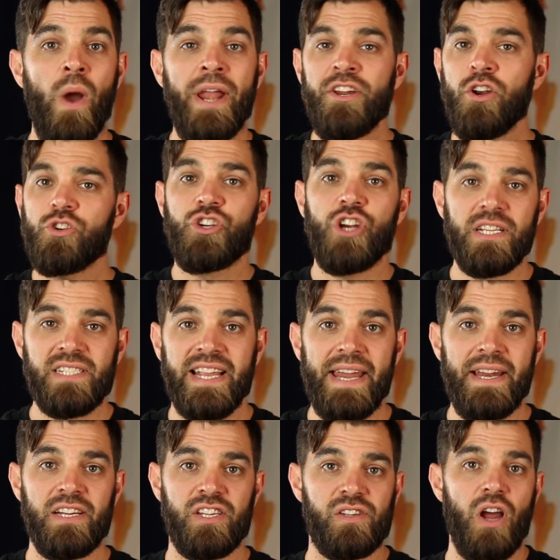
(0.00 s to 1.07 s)
When you're just
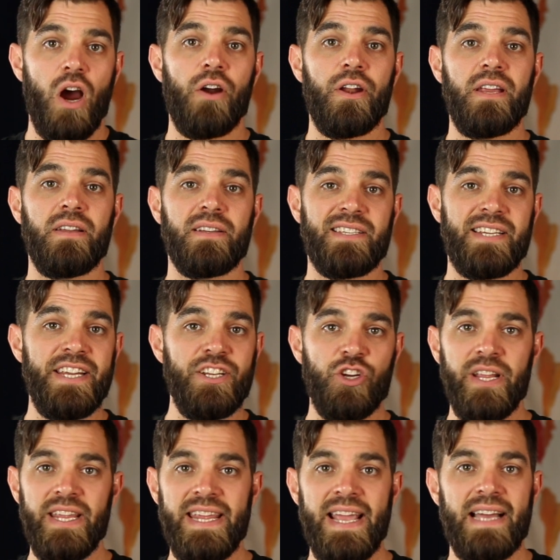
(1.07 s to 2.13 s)
getting started
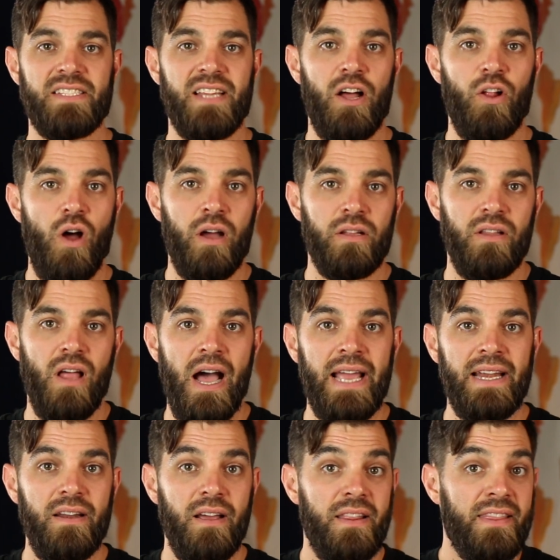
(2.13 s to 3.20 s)
teaching ESL
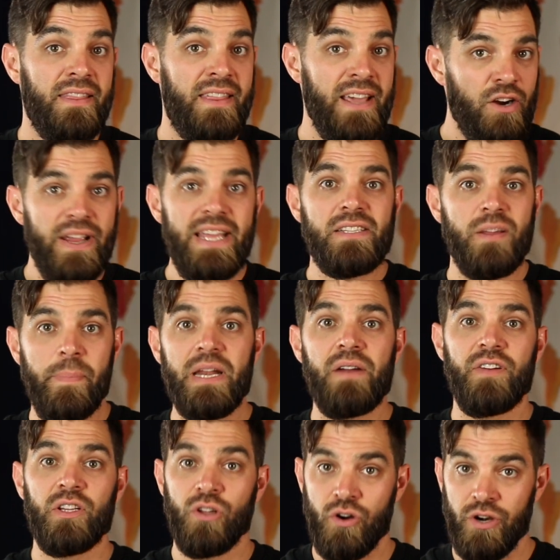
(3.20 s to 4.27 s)
online, there is a bit
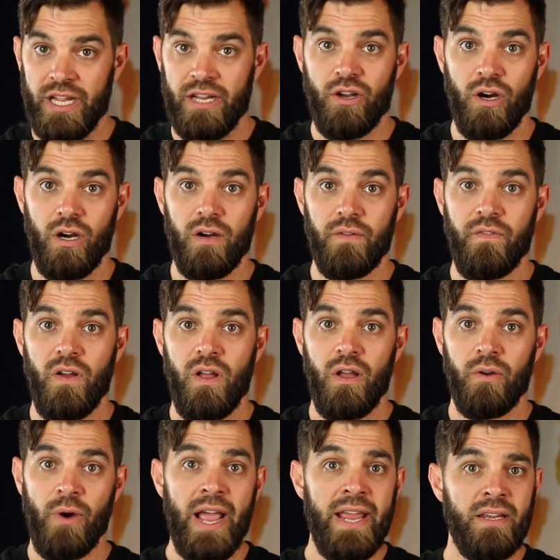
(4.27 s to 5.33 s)
of a learning curve,
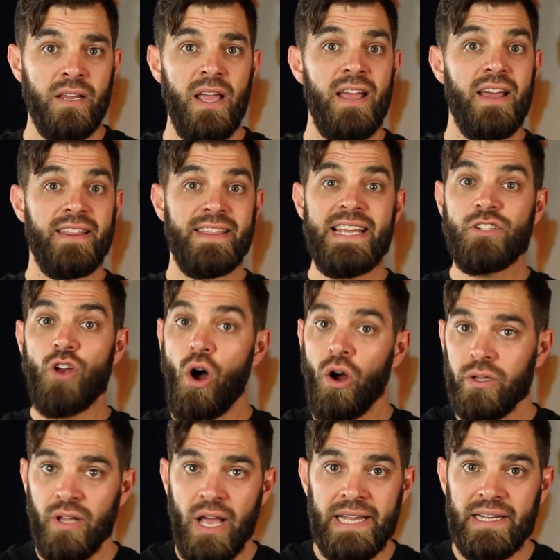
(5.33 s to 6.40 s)
right? These
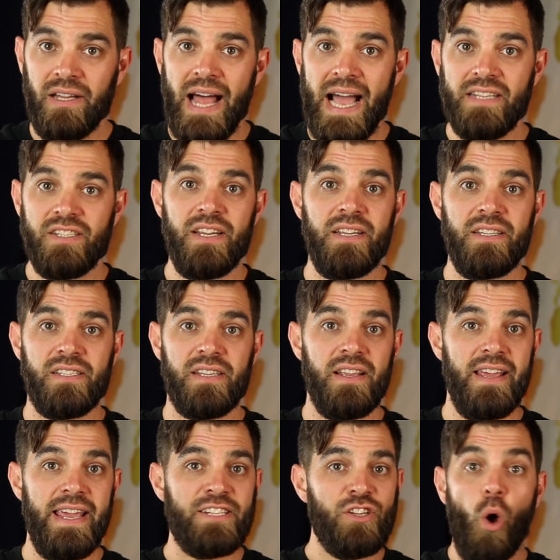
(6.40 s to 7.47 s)
online classes,
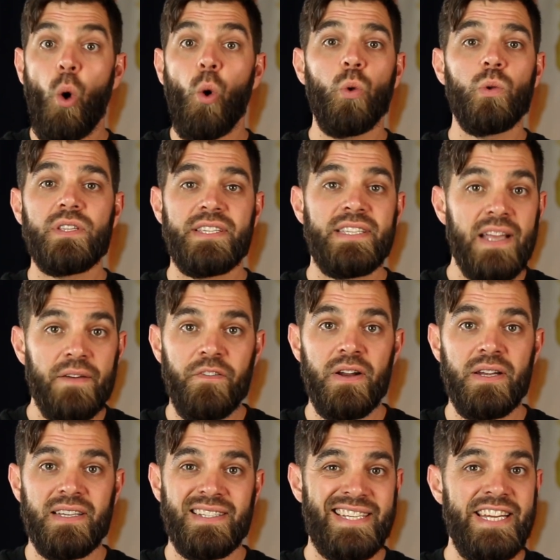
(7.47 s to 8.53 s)
it's a whole
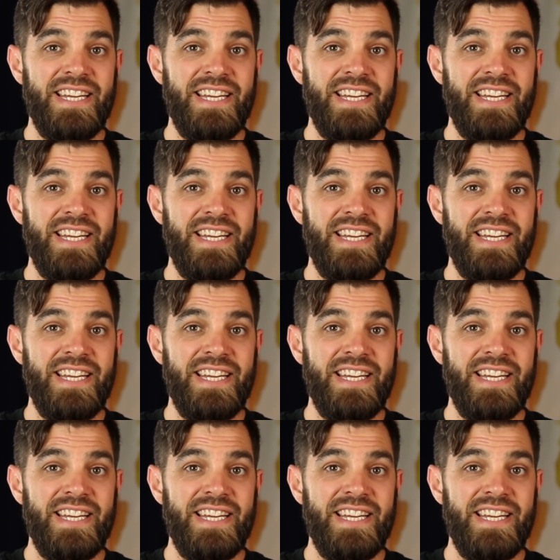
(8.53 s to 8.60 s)
different